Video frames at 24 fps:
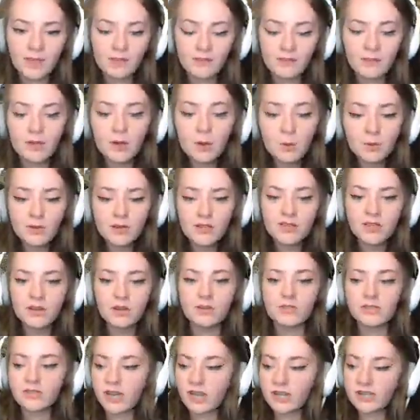If we got one of
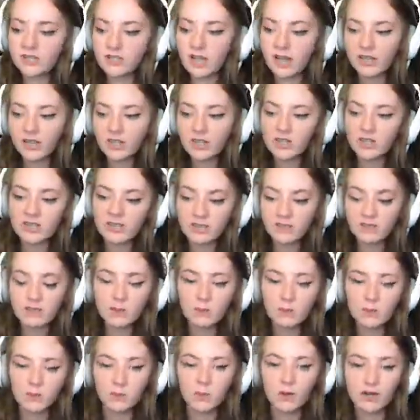those, I could just give you
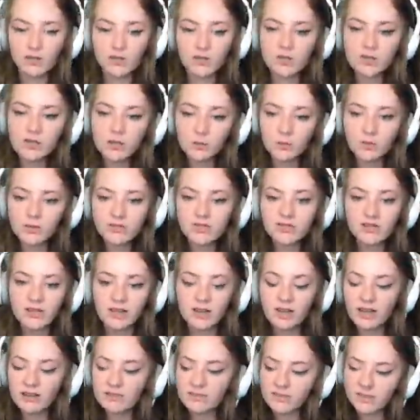all the white chocolate ones, and
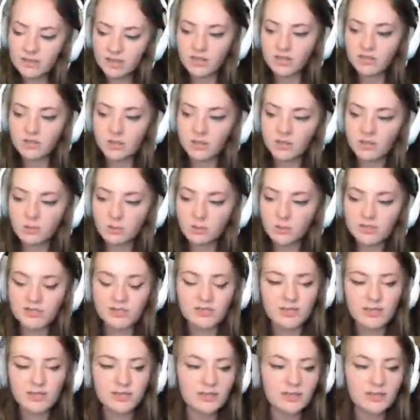I'll have the dark chocolate ones, and then